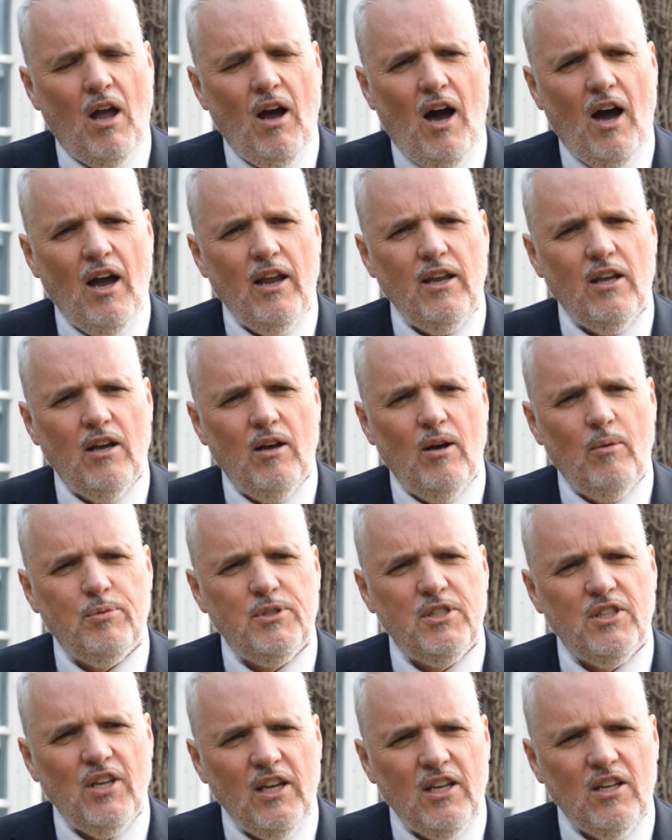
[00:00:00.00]
I
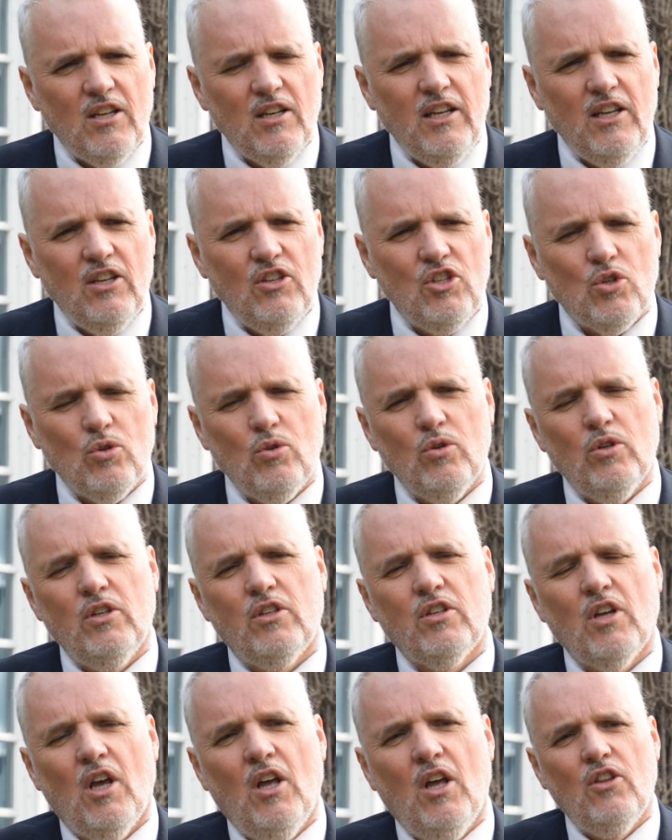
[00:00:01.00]
particularly
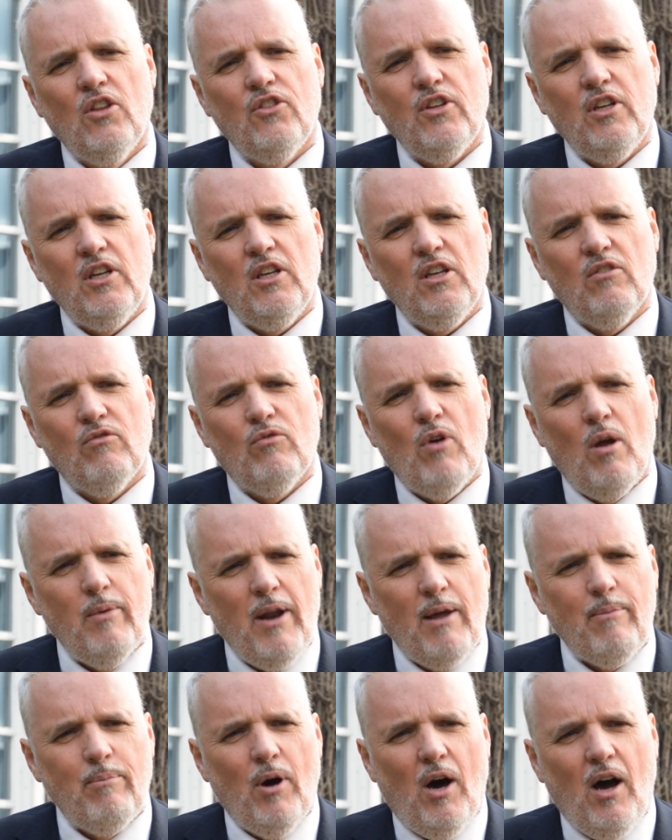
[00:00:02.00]
enjoyed the Roman
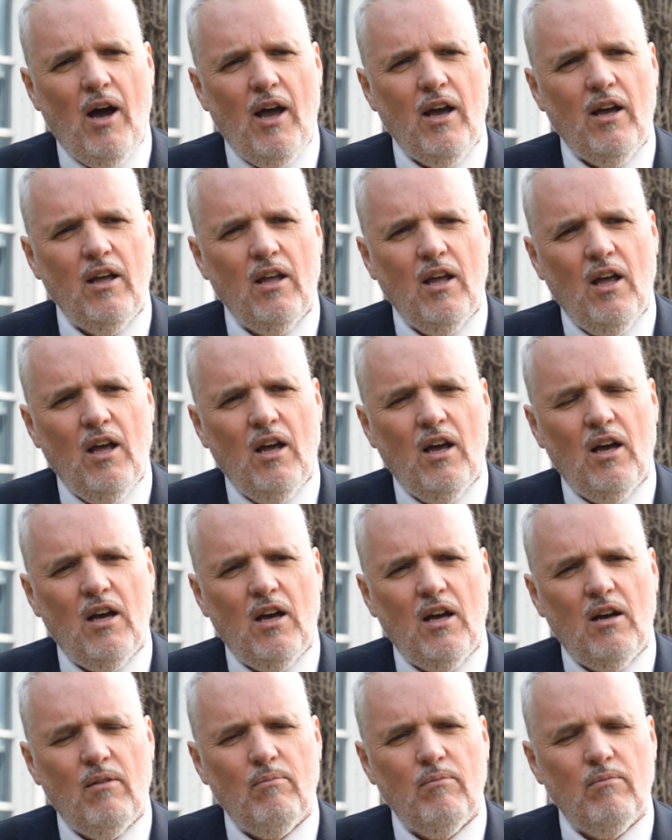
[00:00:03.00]
Empire
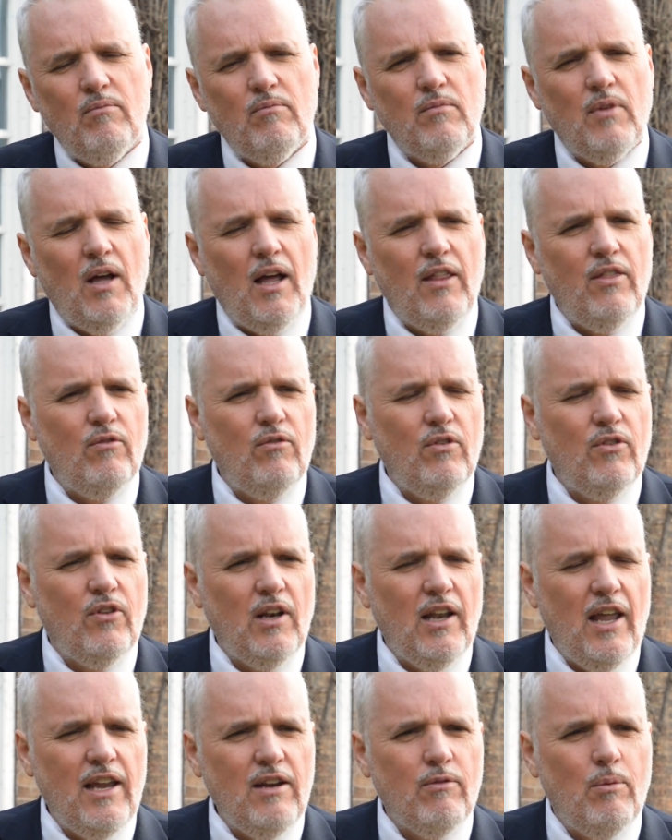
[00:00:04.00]
and the
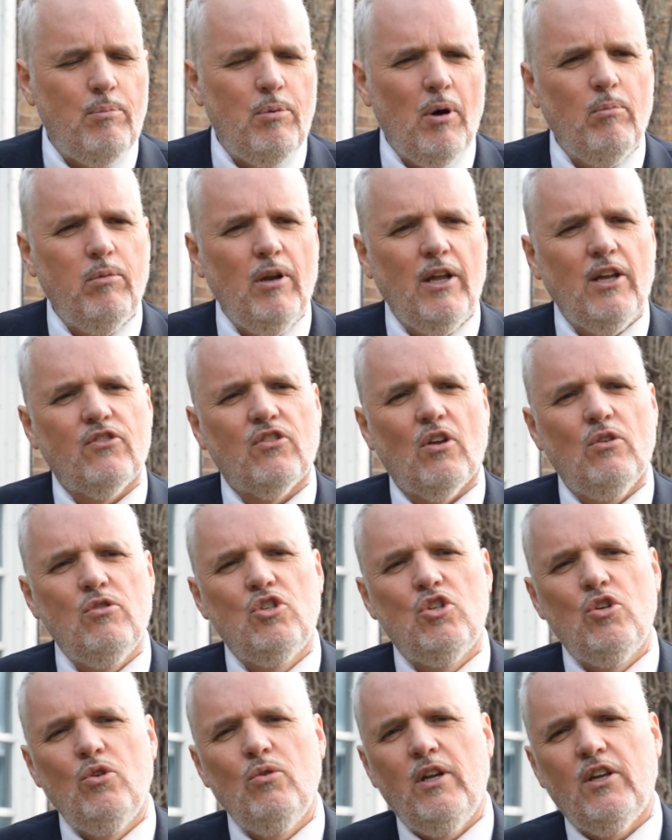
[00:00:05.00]
late Republic. So
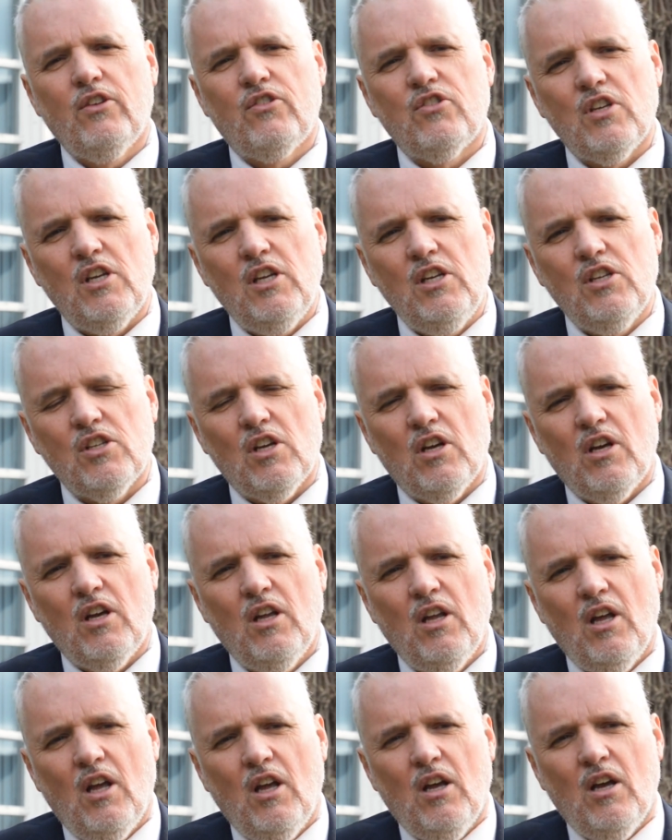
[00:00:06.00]
Julius Caesar,
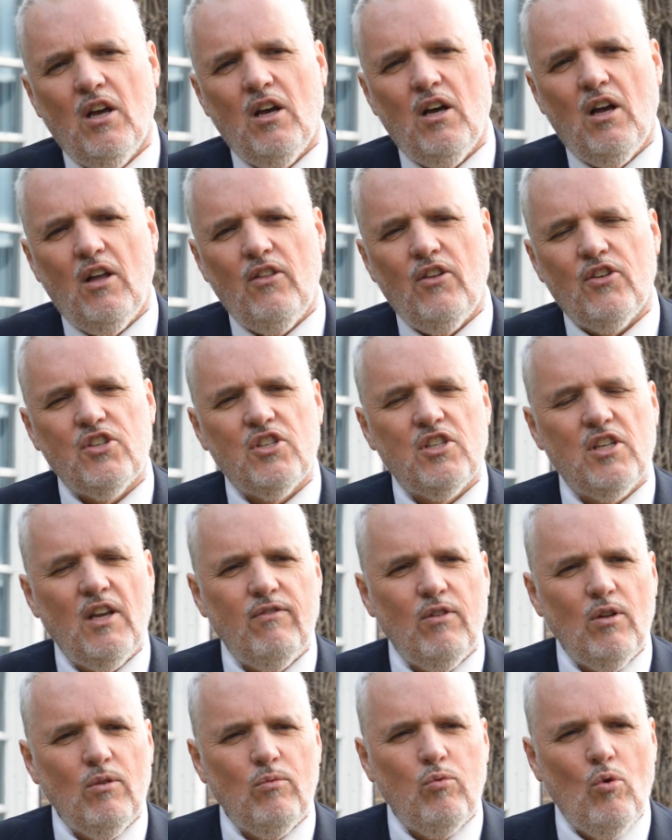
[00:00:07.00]
the
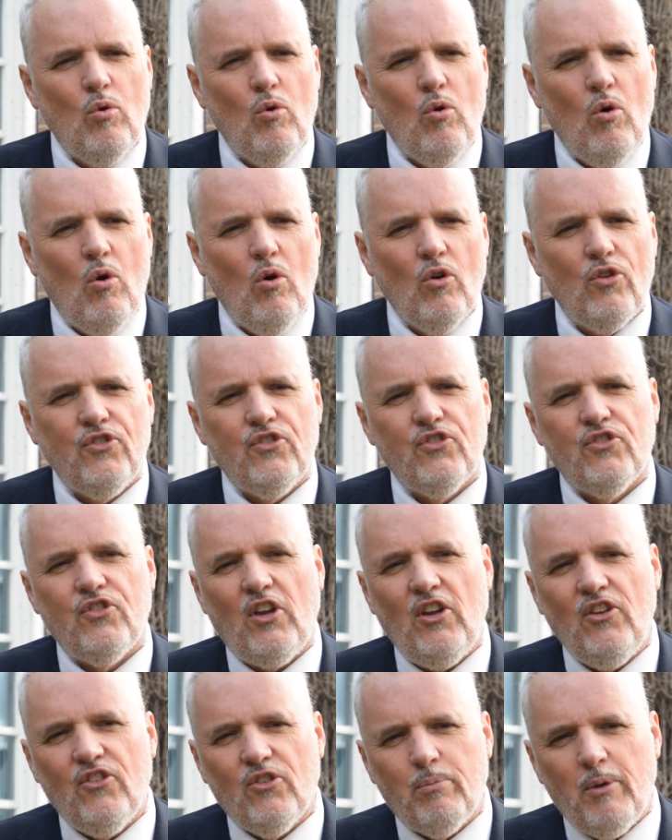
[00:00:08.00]
Civil War,
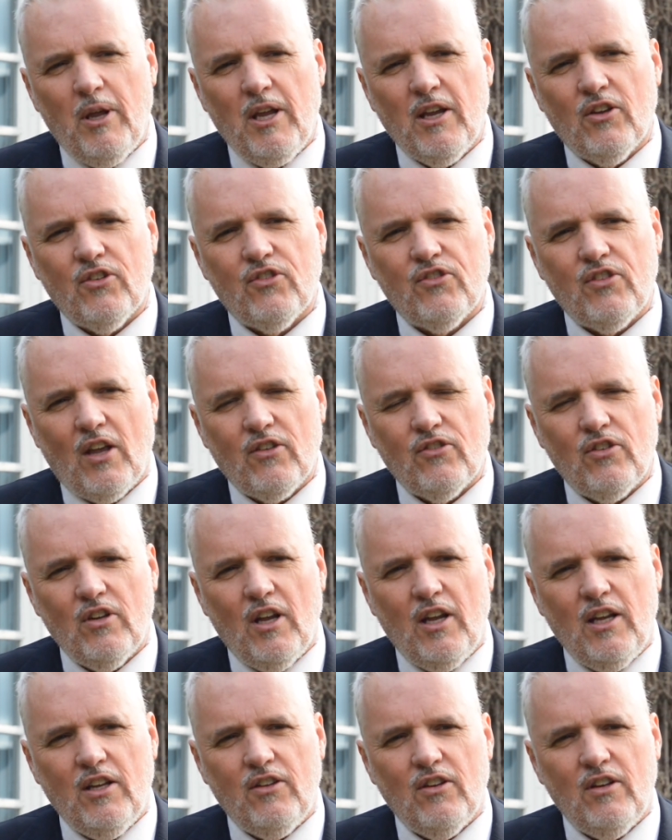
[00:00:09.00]
Caesar being
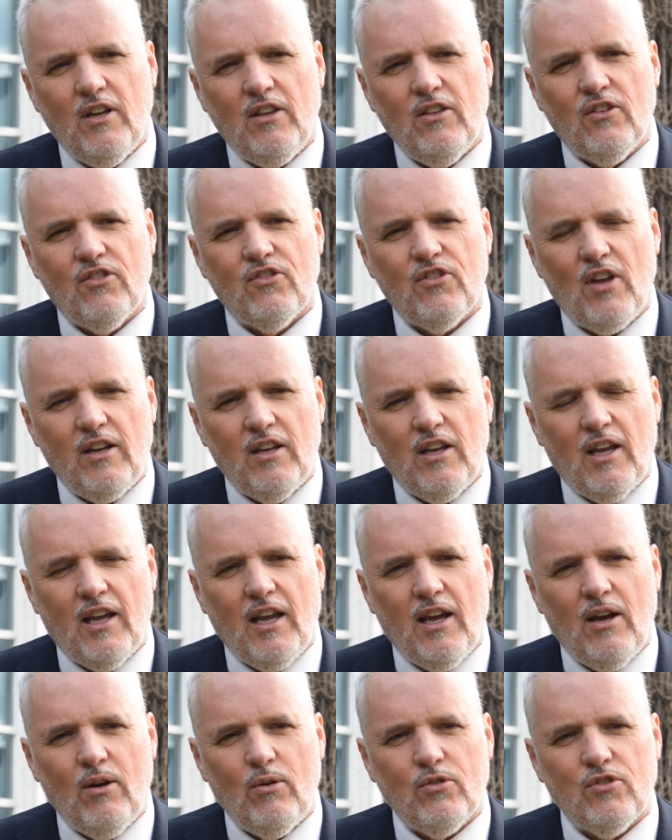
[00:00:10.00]
assassinated in the Senate
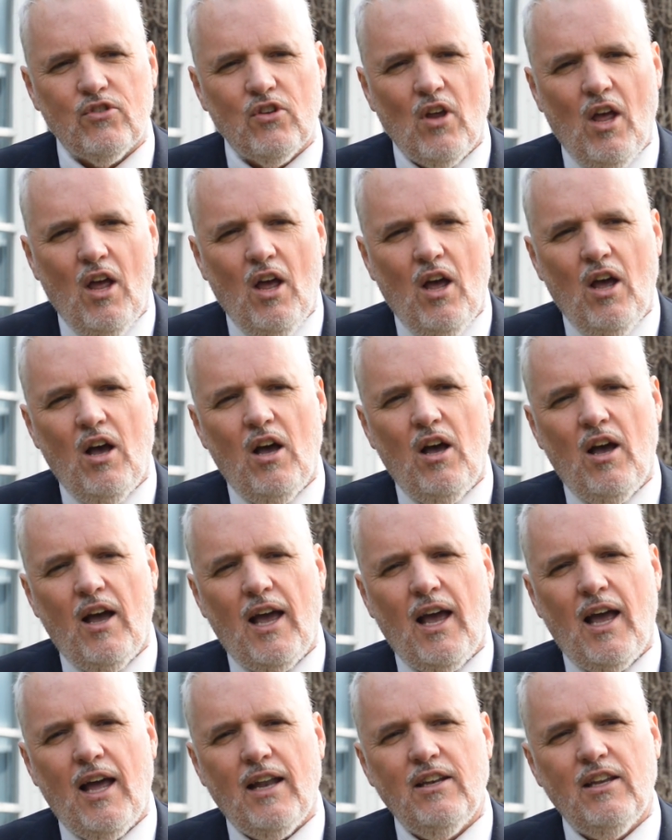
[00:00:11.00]
House,
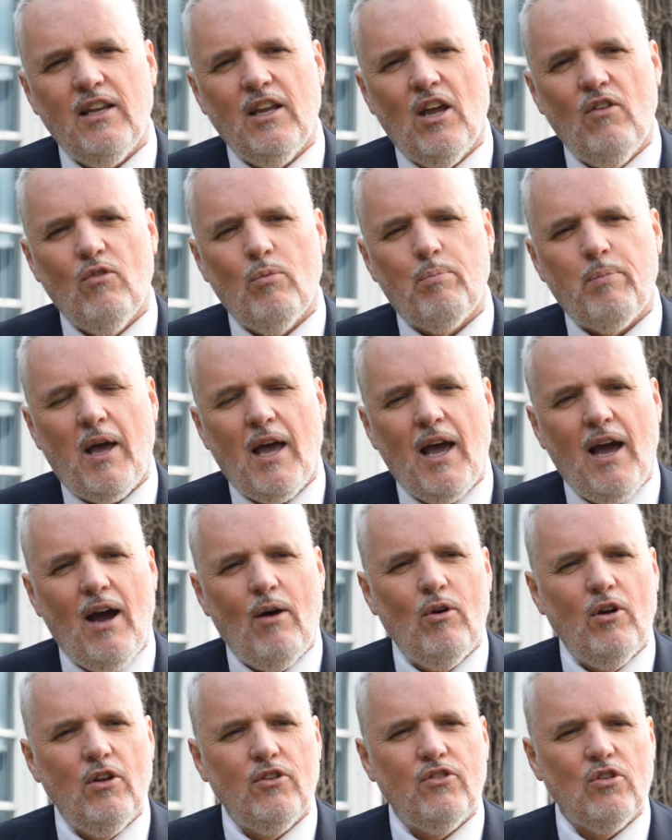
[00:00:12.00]
handing over
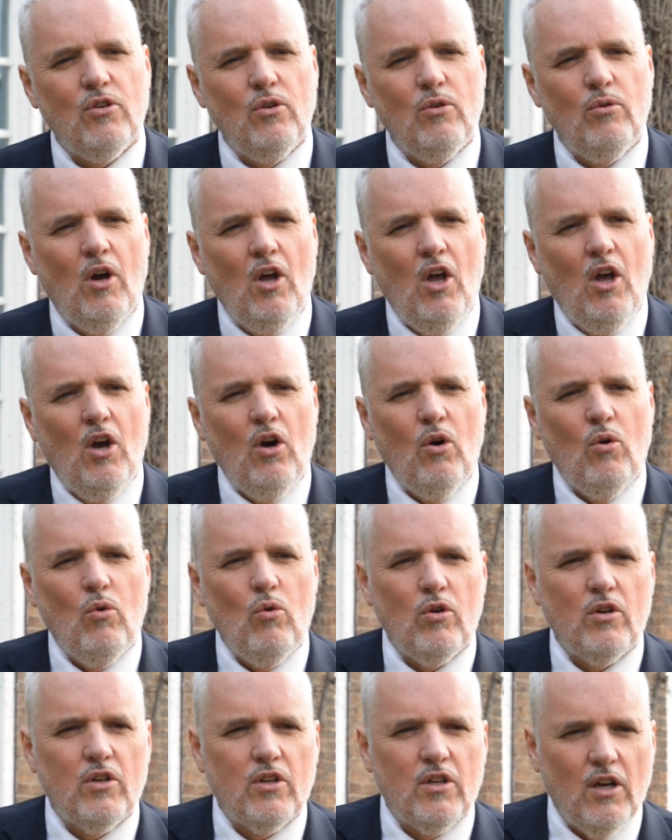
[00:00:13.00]
power to
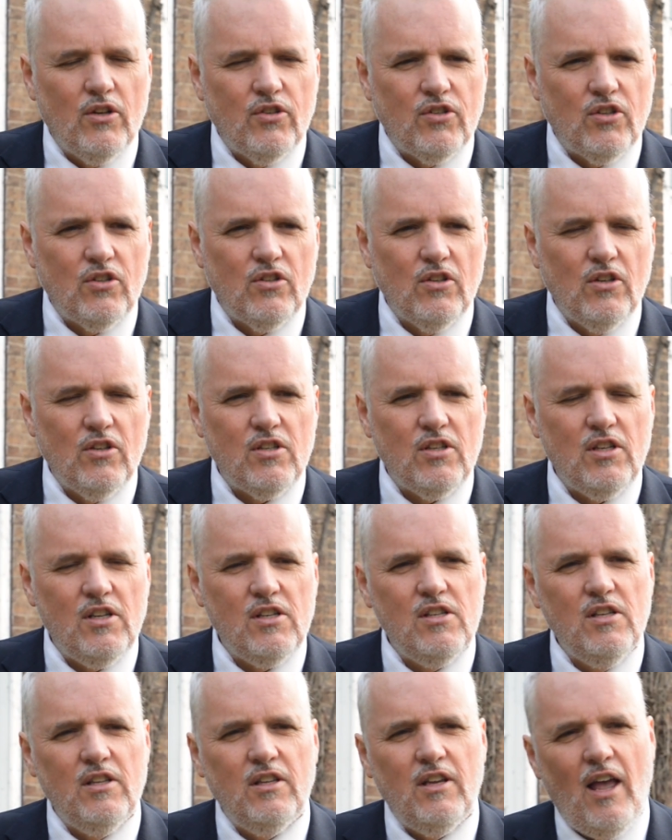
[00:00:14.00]
Augustus,
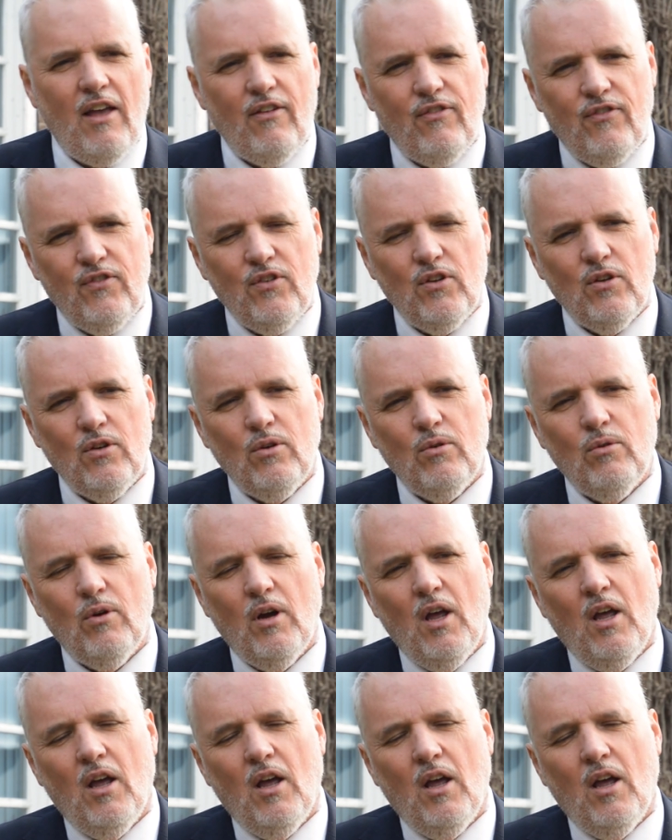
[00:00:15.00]
his nephew,